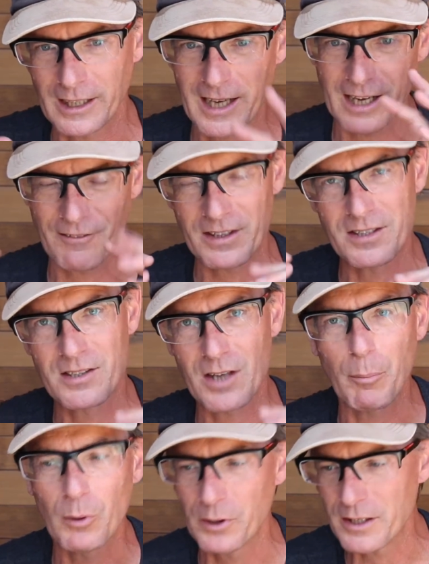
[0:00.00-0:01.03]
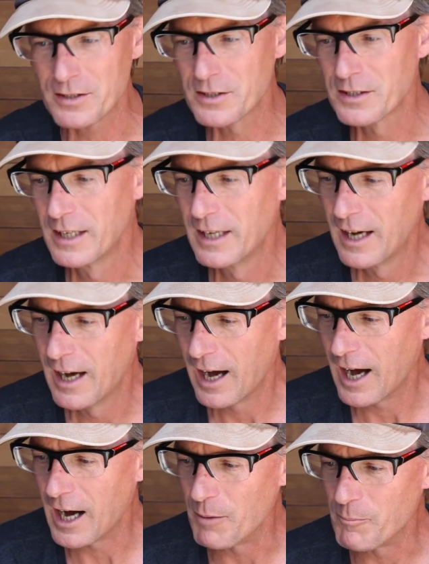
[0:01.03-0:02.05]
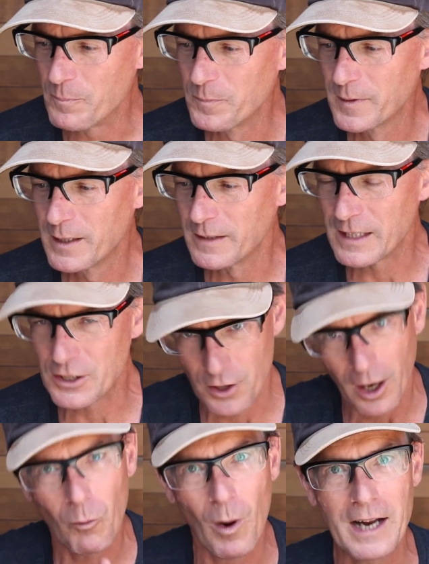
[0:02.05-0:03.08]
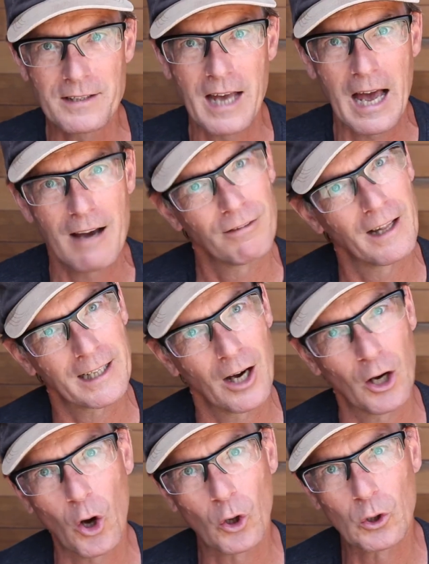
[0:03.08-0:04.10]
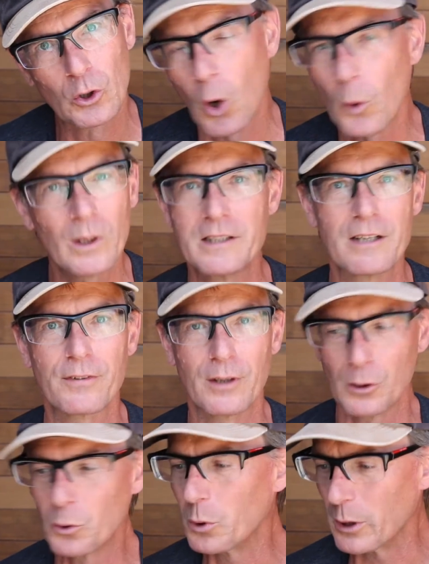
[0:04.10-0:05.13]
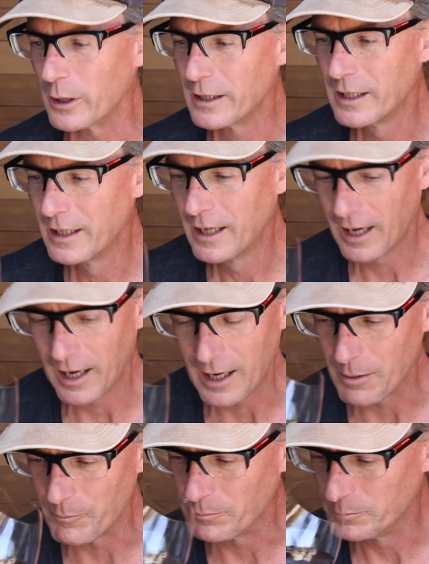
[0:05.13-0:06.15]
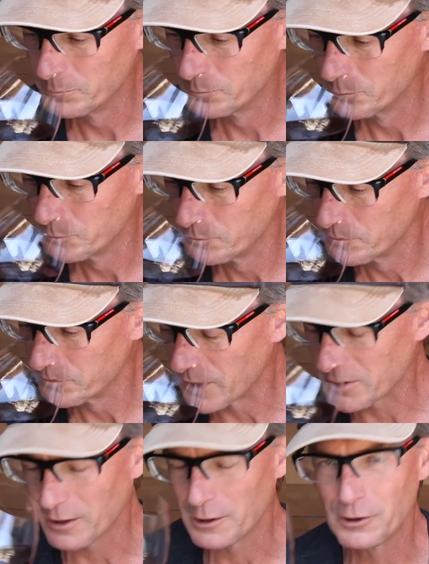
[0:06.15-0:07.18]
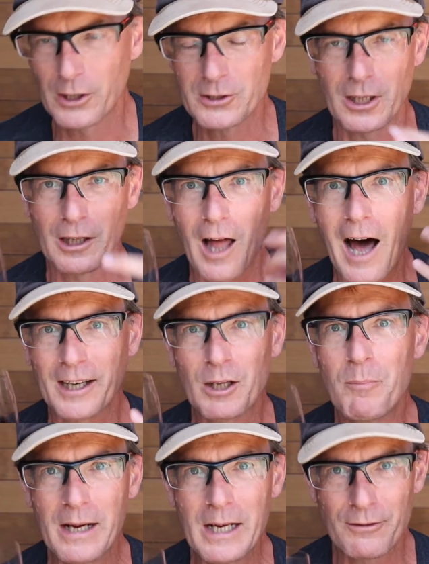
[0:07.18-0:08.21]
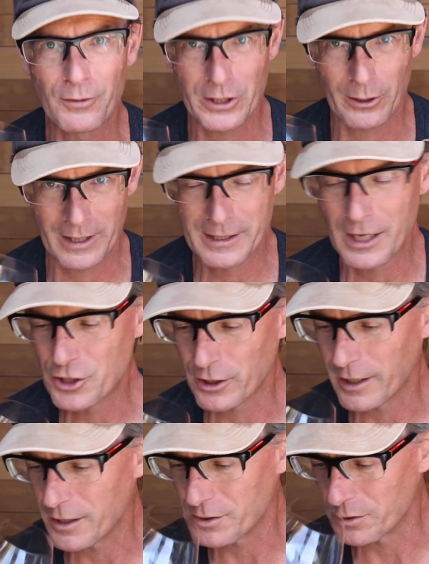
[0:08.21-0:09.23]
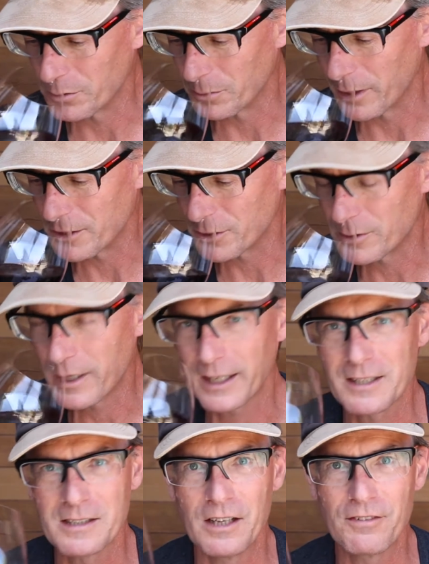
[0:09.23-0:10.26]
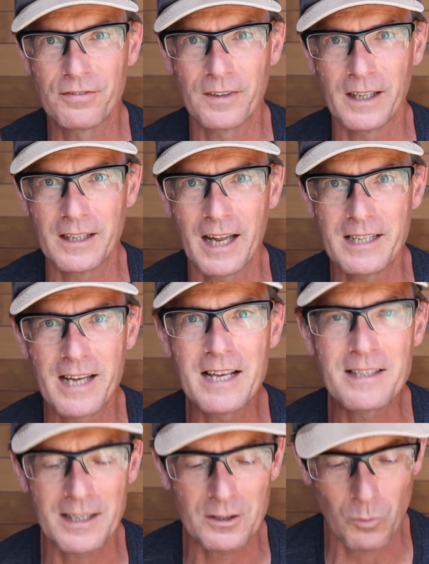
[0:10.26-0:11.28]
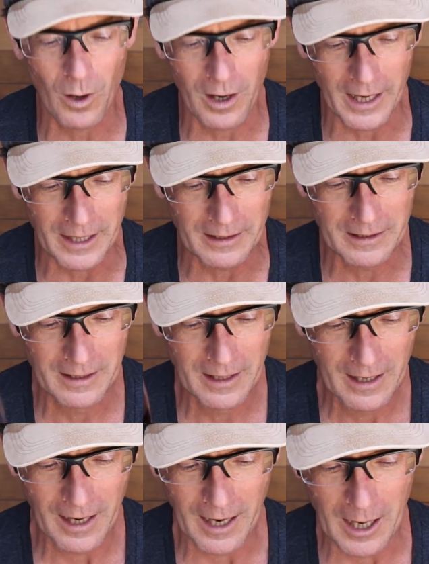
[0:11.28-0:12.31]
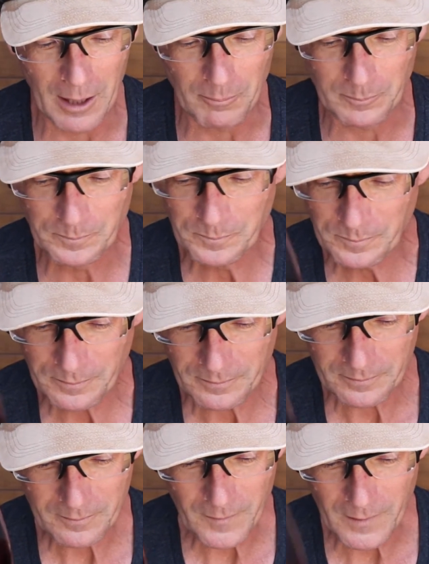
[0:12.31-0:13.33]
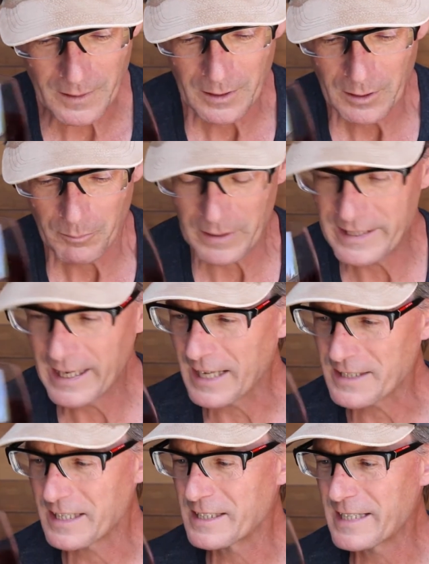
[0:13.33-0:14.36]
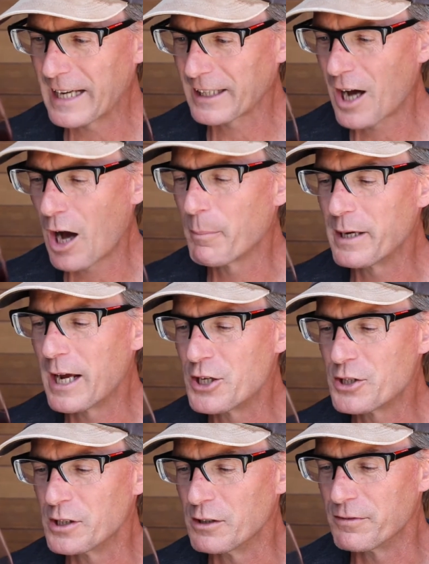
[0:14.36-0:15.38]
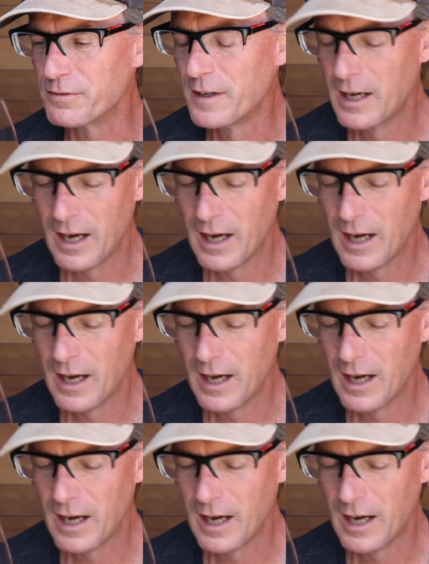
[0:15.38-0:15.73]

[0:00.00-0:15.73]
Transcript: and kind of the suppleness. These young wines have like a totally different allure. There's a lot competing for your attention as you take a sniff and taste this wine. But yes, it's that combination of